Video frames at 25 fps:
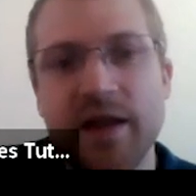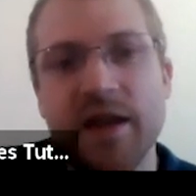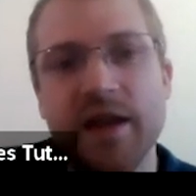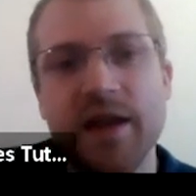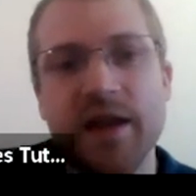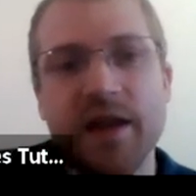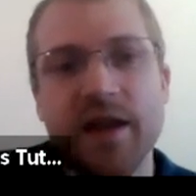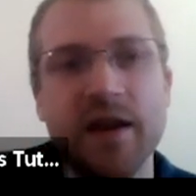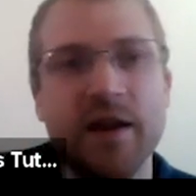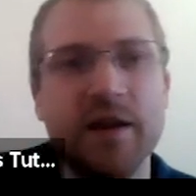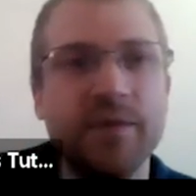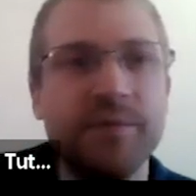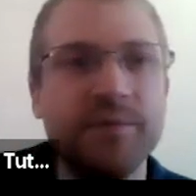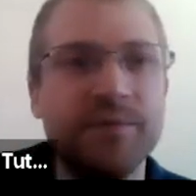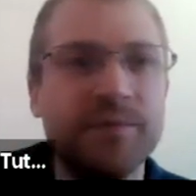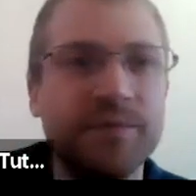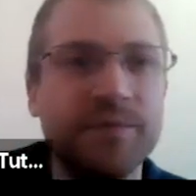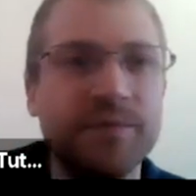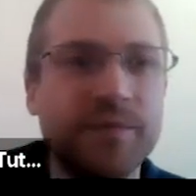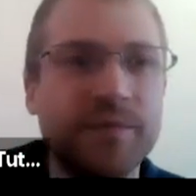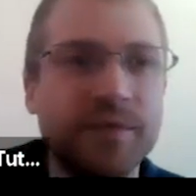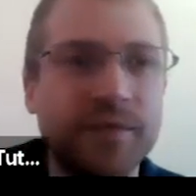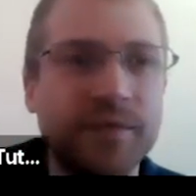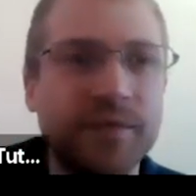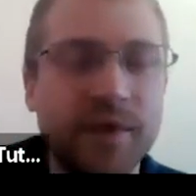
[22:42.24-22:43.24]
here.
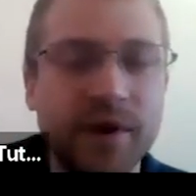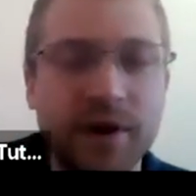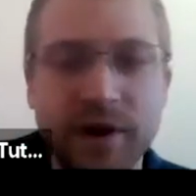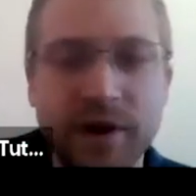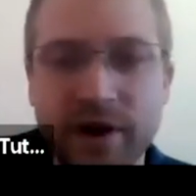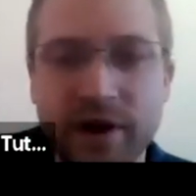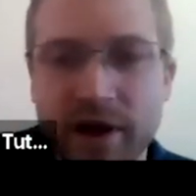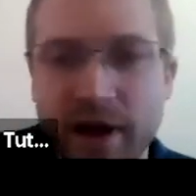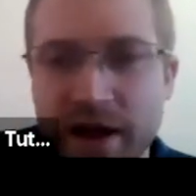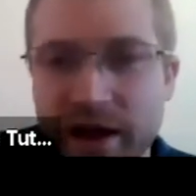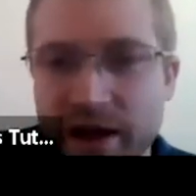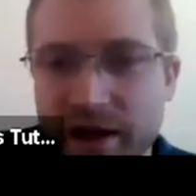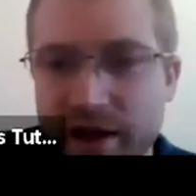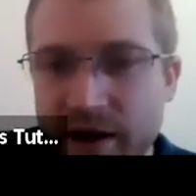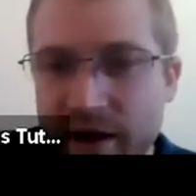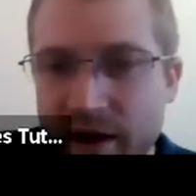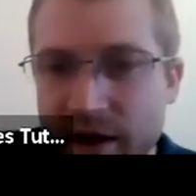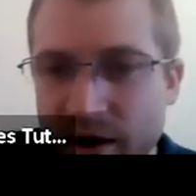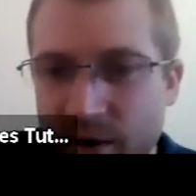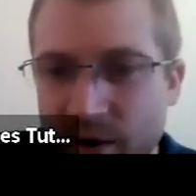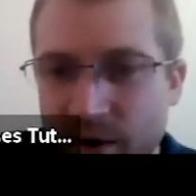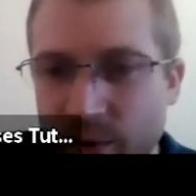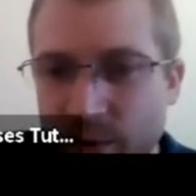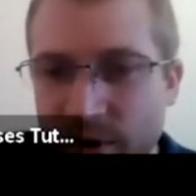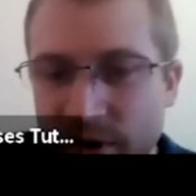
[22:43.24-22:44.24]
Okay,
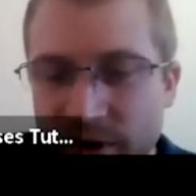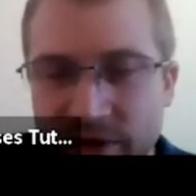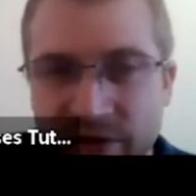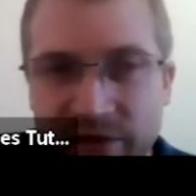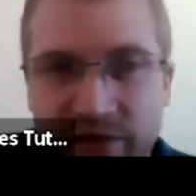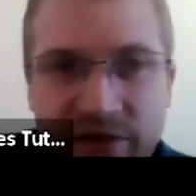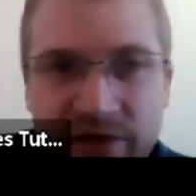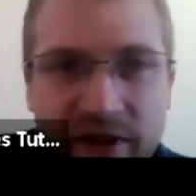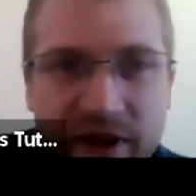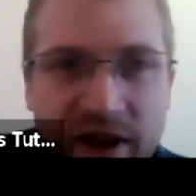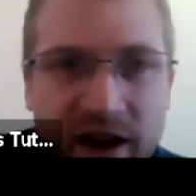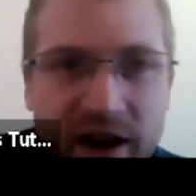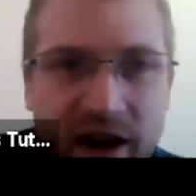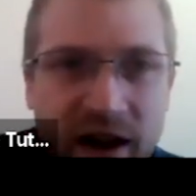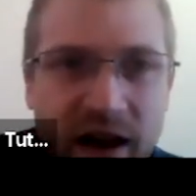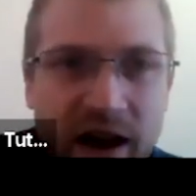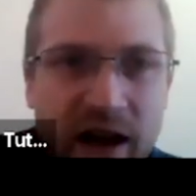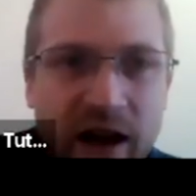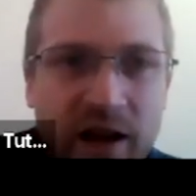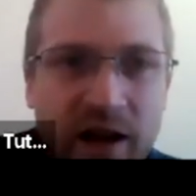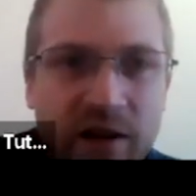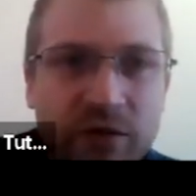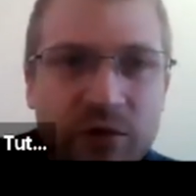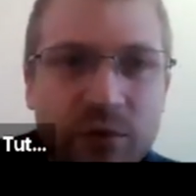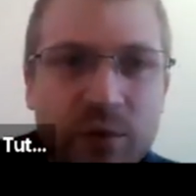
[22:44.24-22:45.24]
we can see
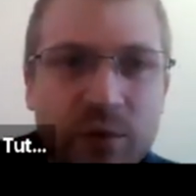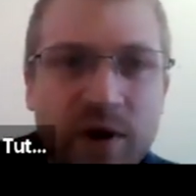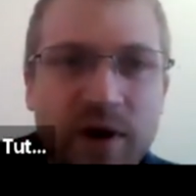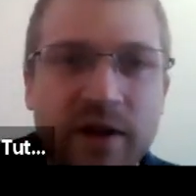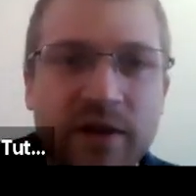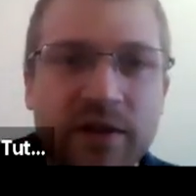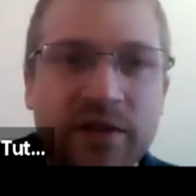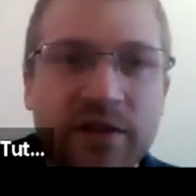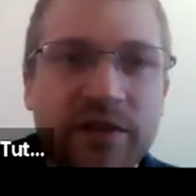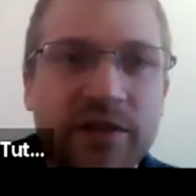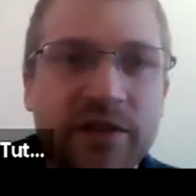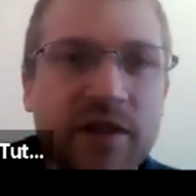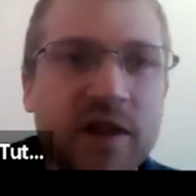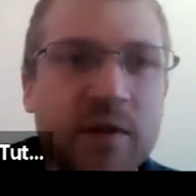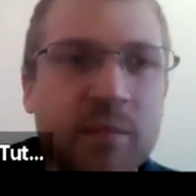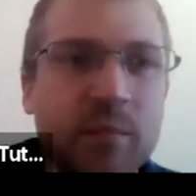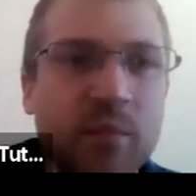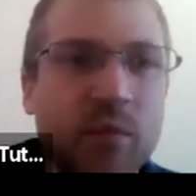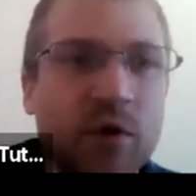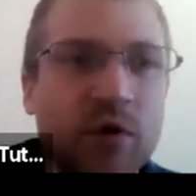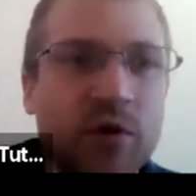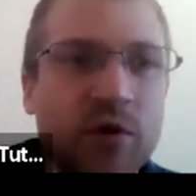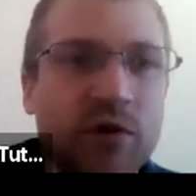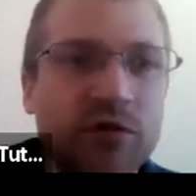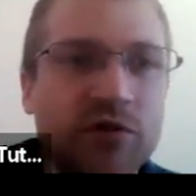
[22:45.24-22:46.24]
clouds, we can see
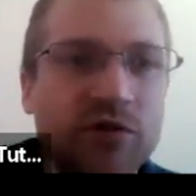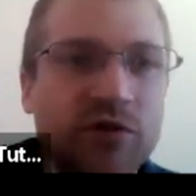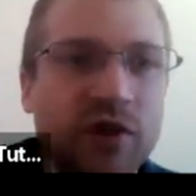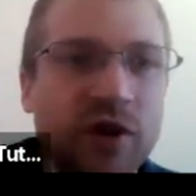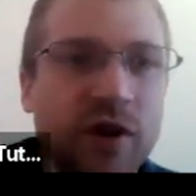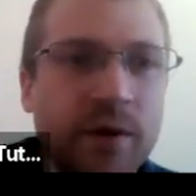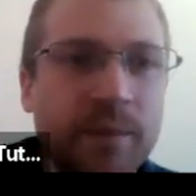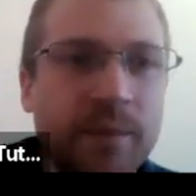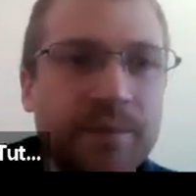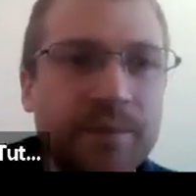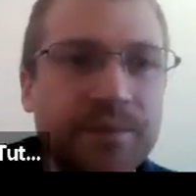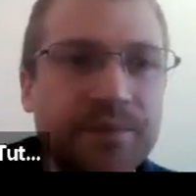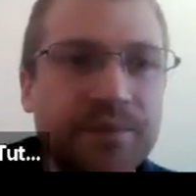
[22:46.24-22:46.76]
moisture.